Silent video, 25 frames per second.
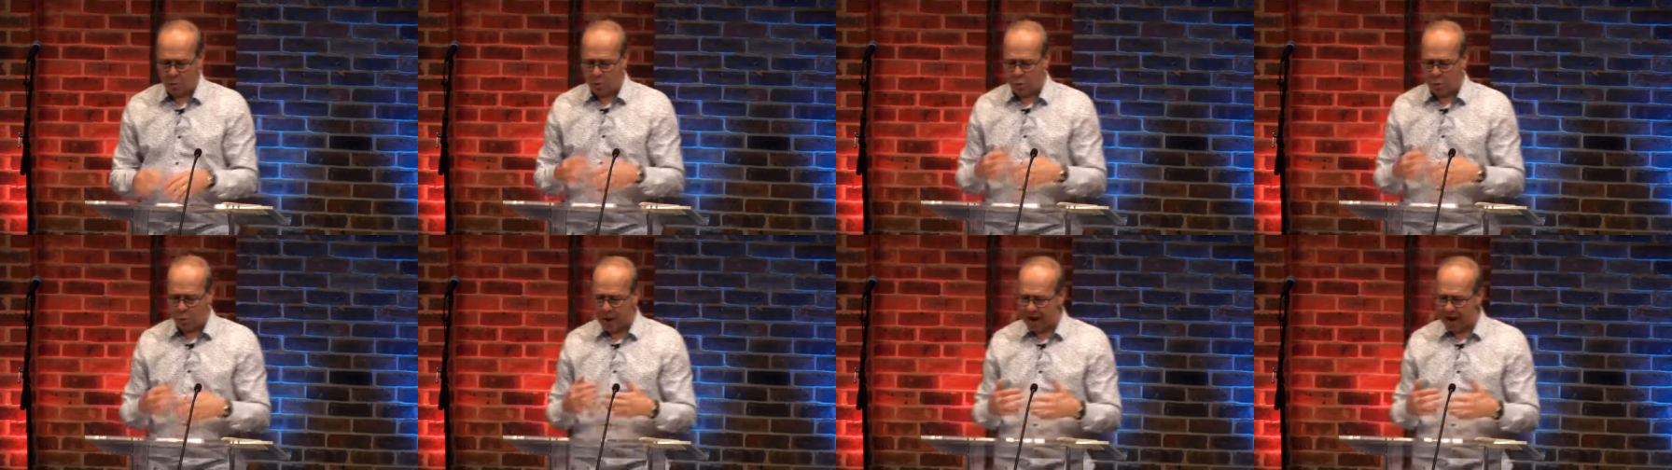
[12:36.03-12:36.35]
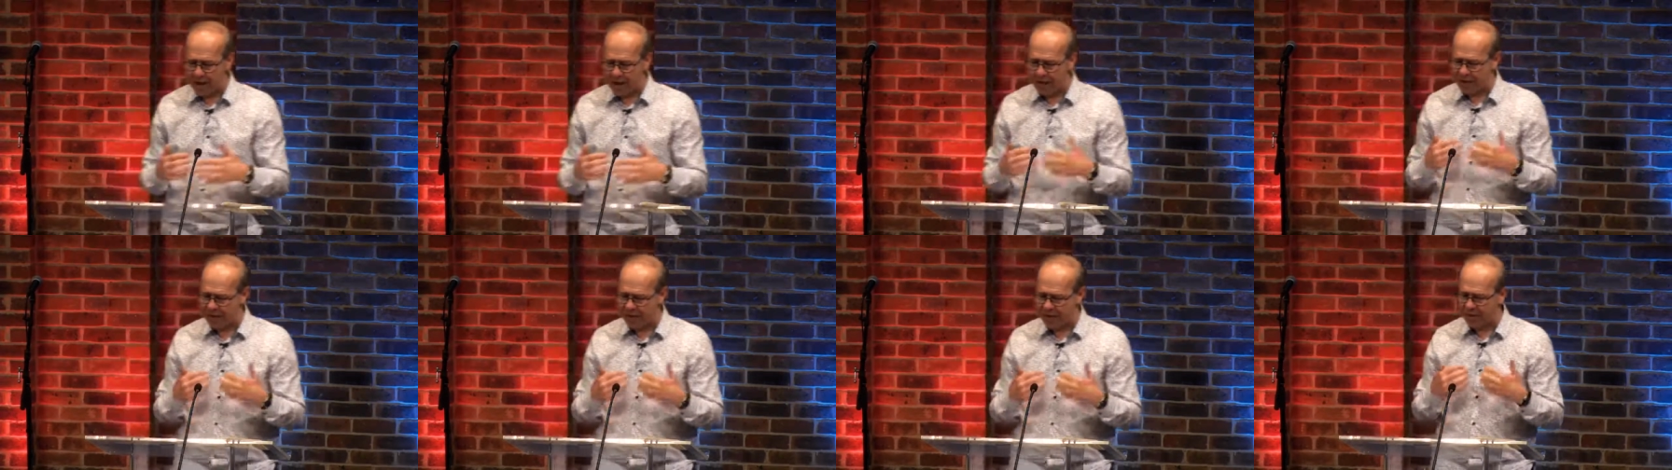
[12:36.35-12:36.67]

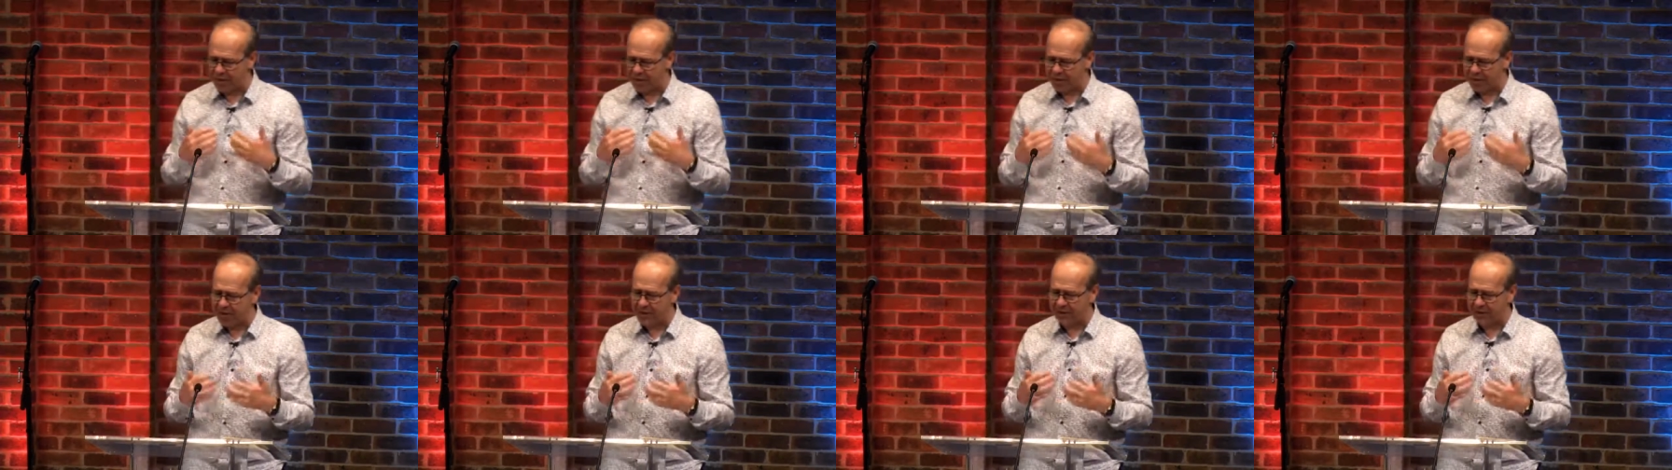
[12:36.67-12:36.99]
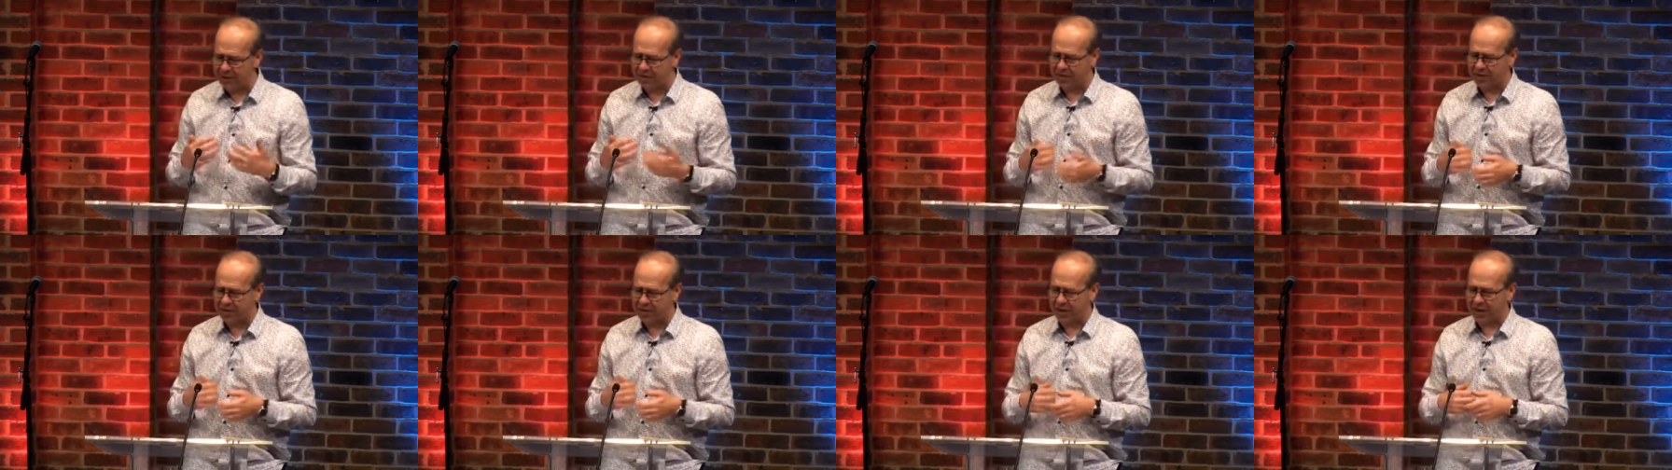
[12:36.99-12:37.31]
When are
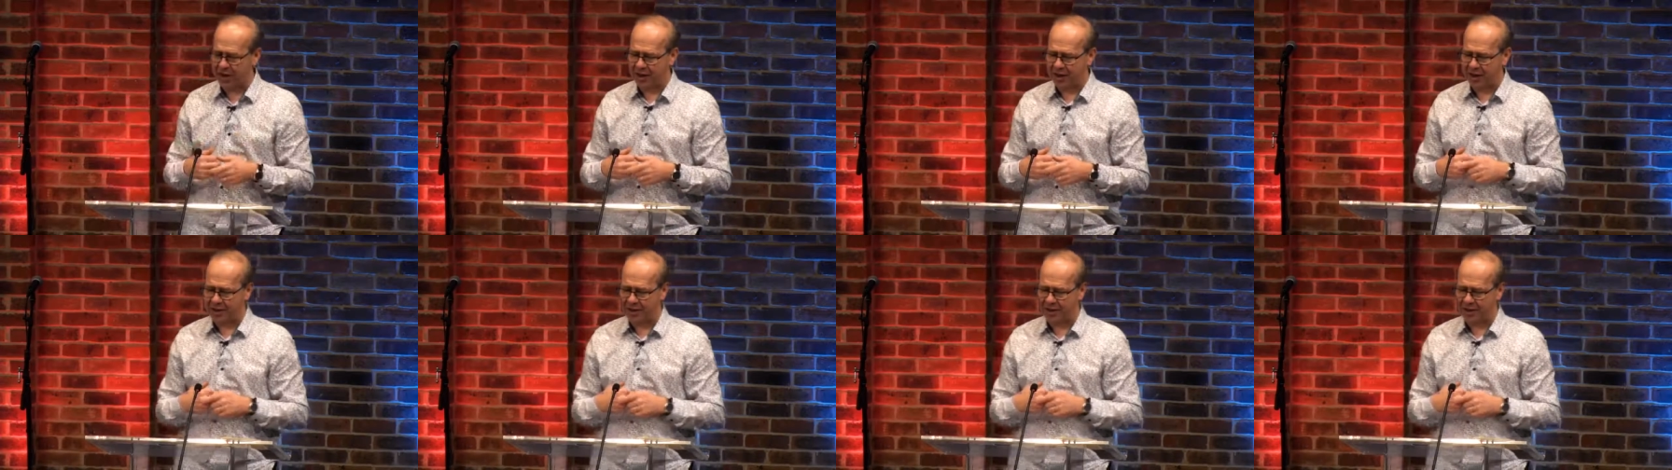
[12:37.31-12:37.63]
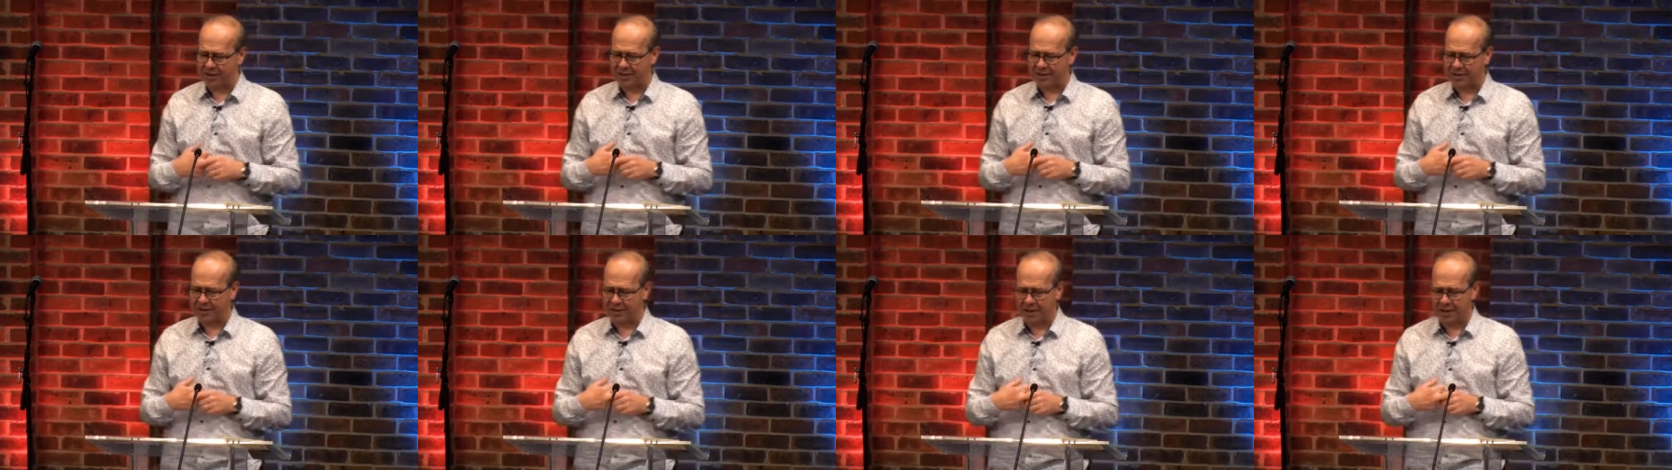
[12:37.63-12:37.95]
these
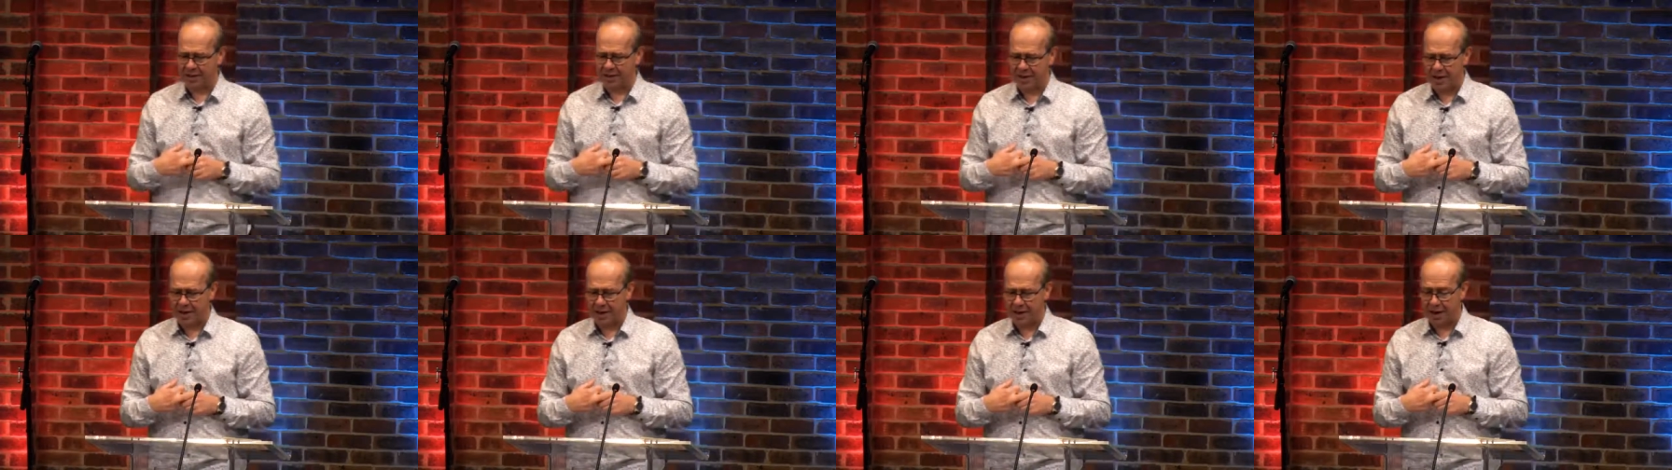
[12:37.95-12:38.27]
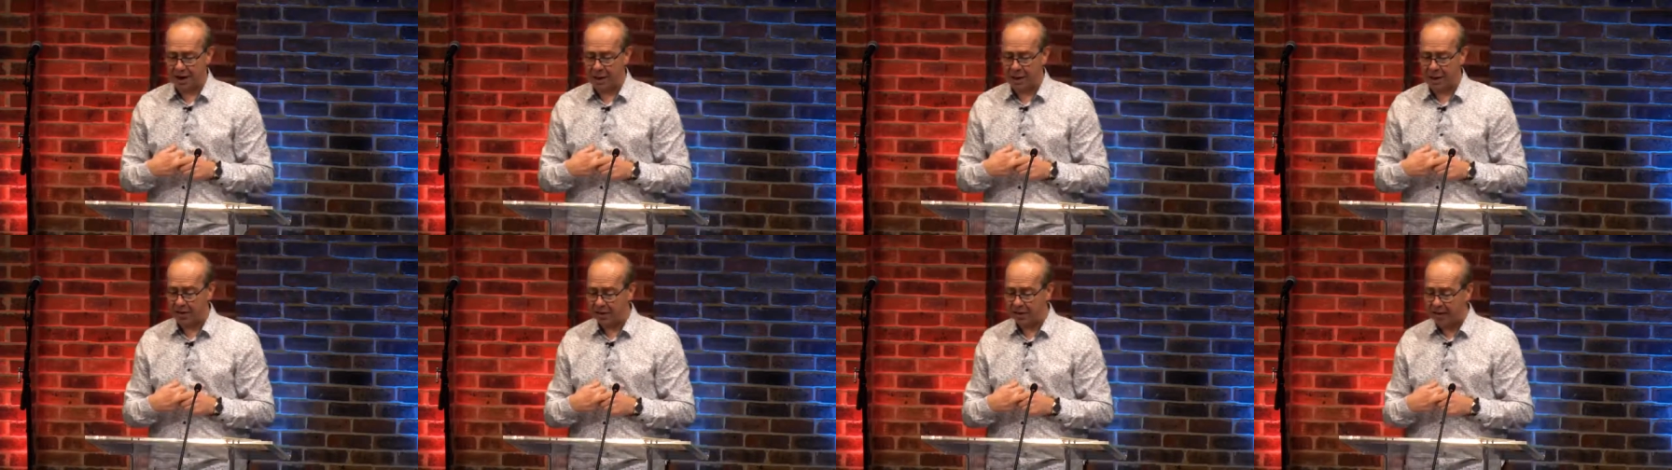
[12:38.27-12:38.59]
things
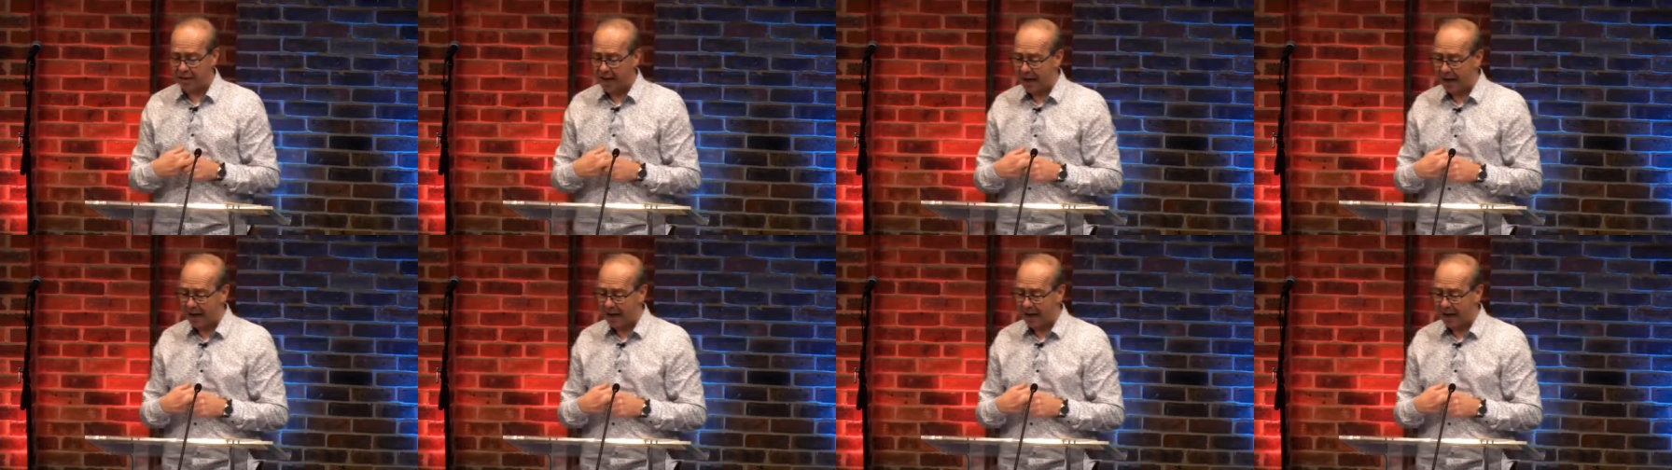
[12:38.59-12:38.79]
going to